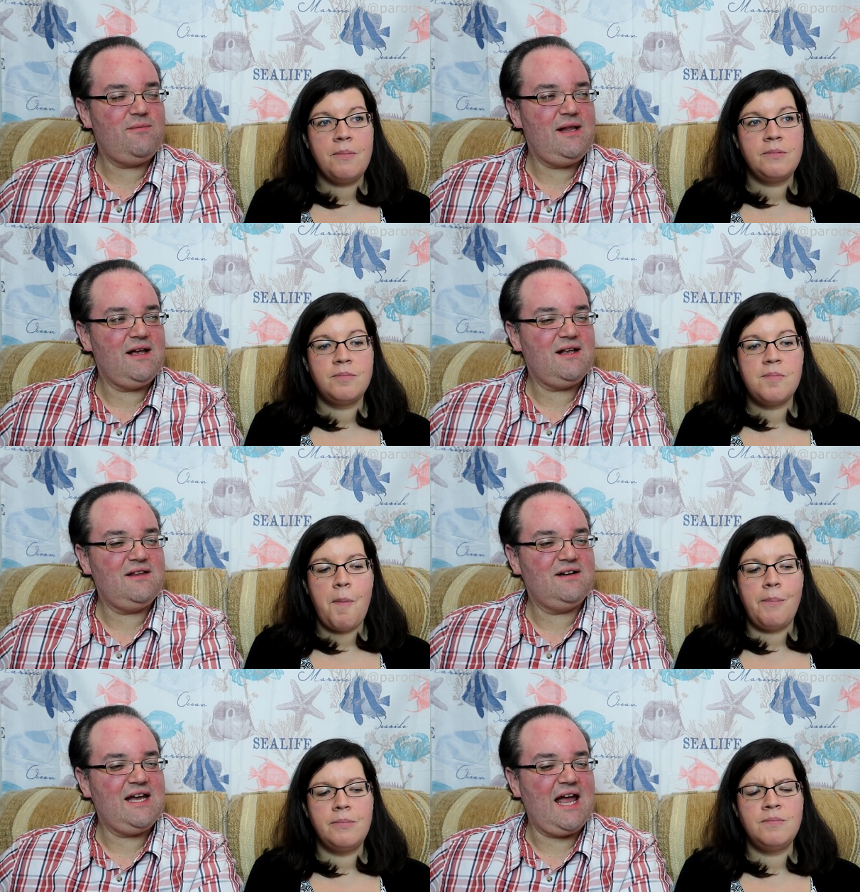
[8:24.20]
Speaker 1: could be like
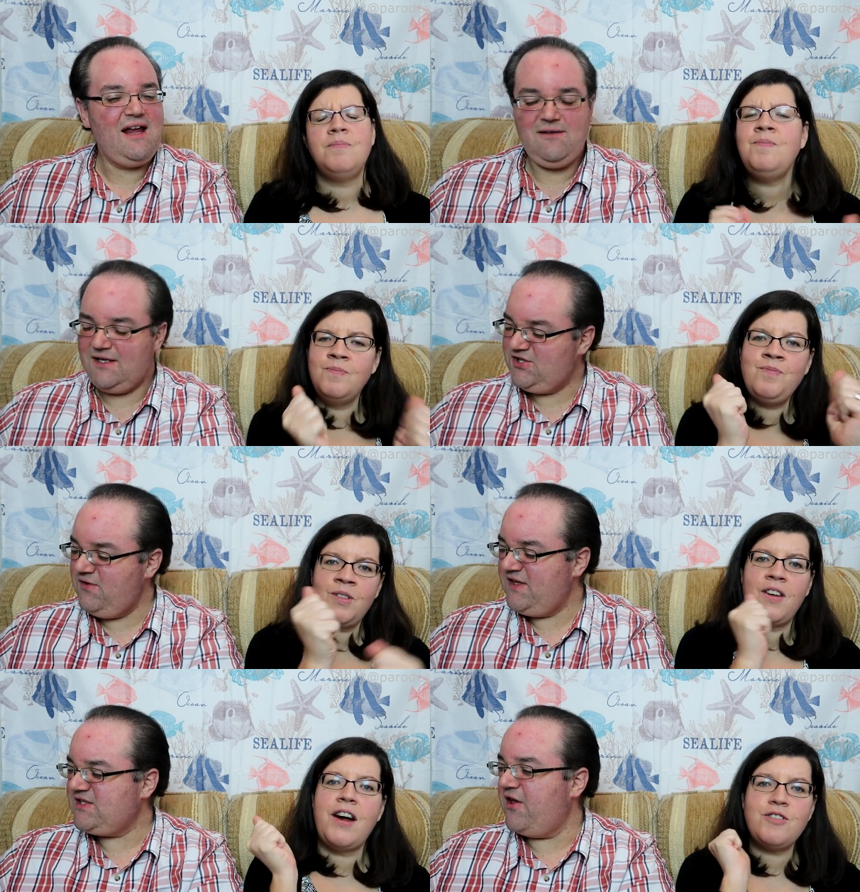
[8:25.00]
a little cake. Mm -hmm. Let's
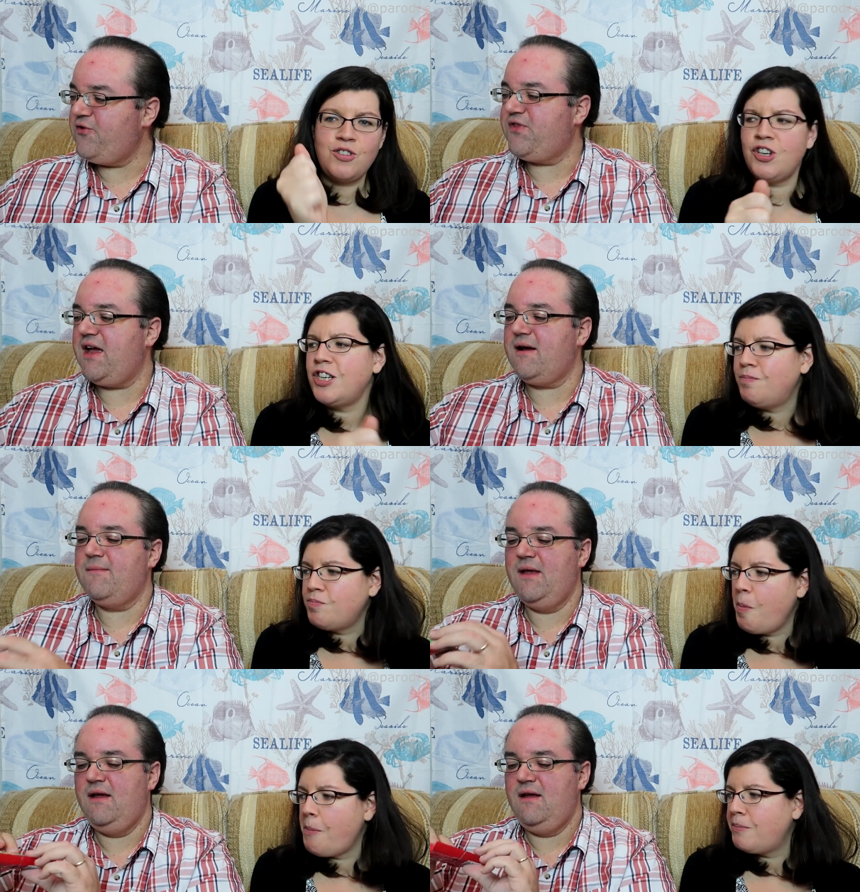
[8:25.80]
mm-hmm. do this that's other
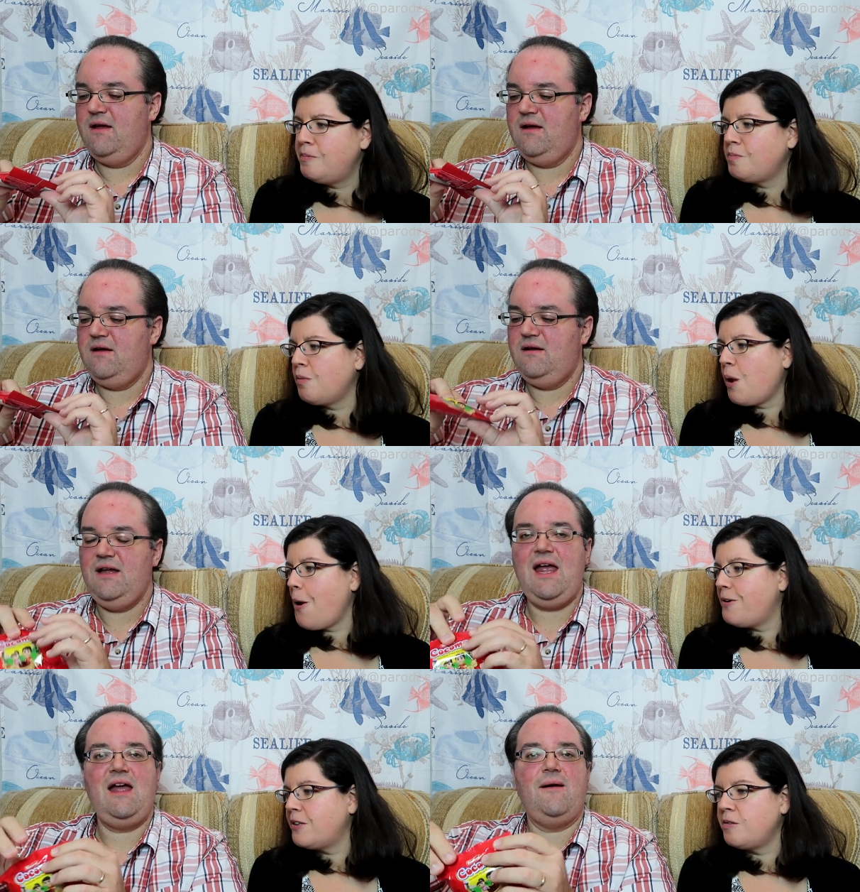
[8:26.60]
good.
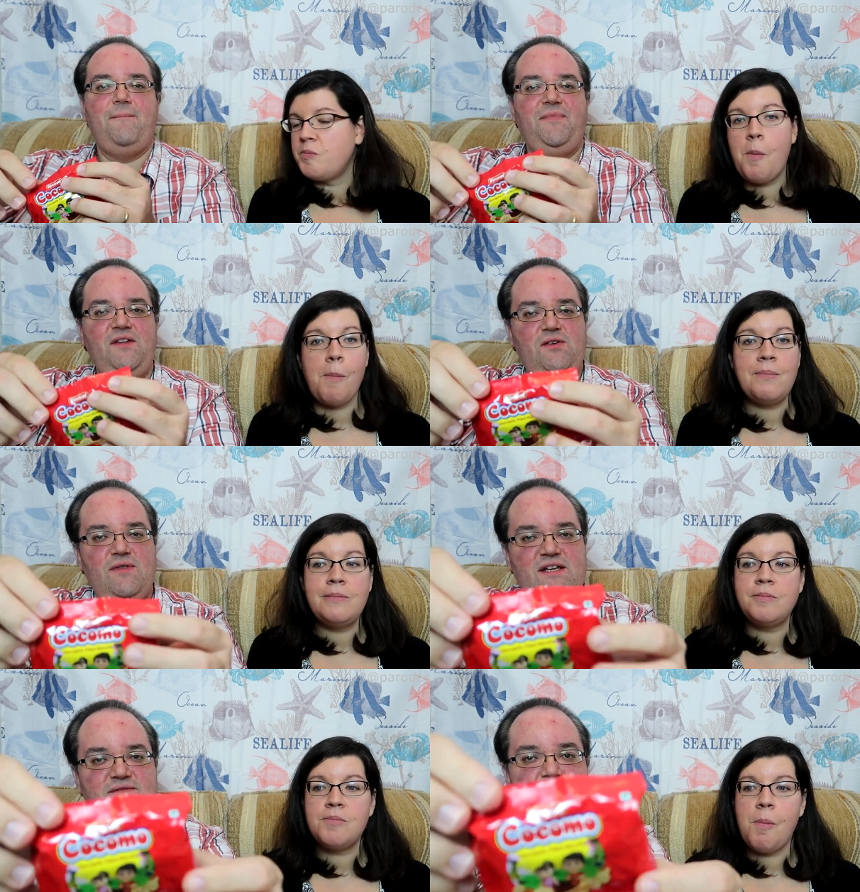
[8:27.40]
thing. Yeah. Let's do this